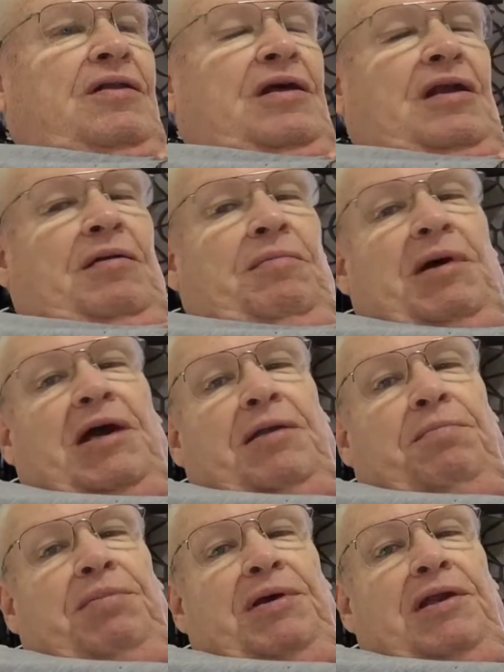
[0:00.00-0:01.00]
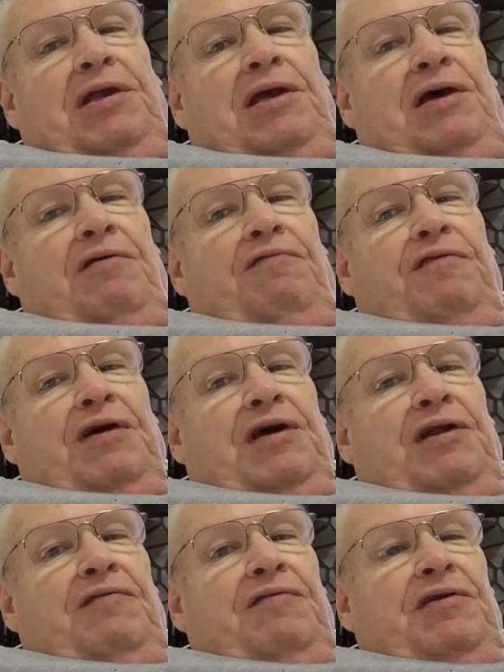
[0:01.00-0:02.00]
Then I made a PDF
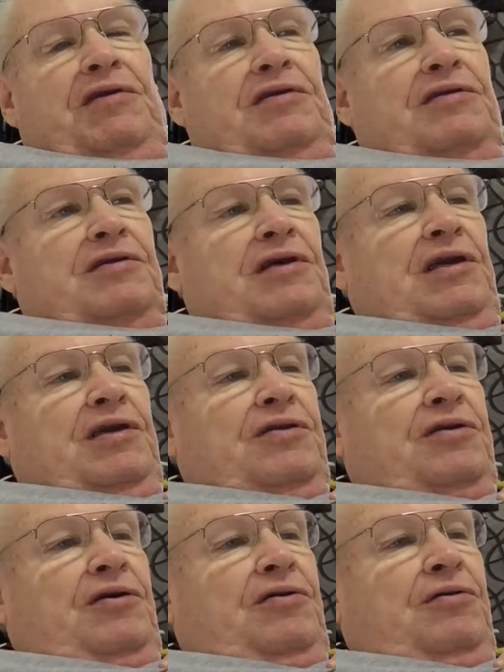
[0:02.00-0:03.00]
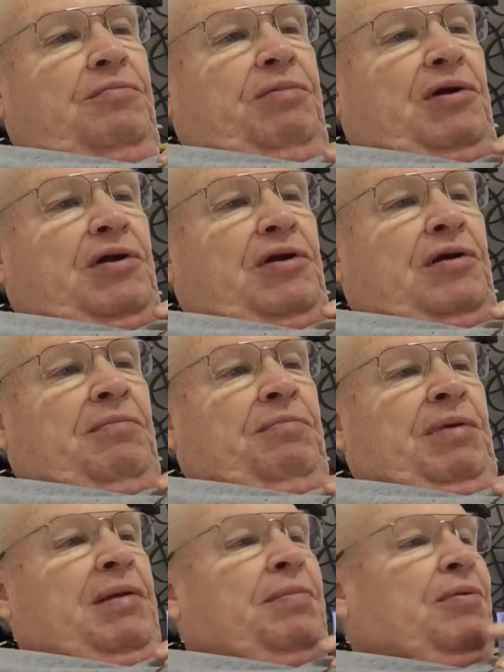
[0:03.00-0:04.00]
out of it and sent it to all the pertinent
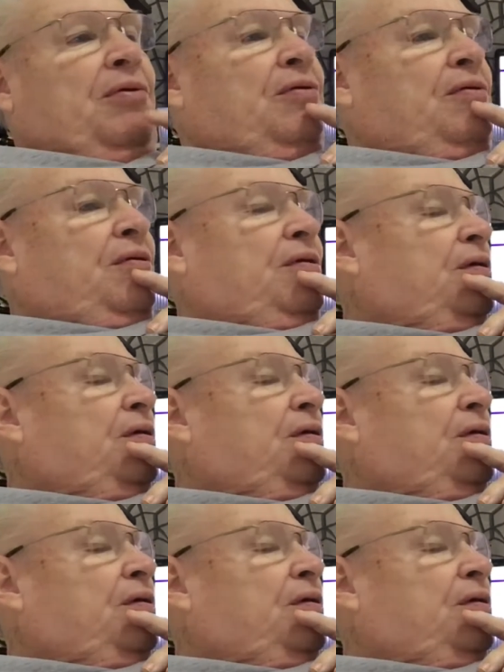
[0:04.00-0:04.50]
people.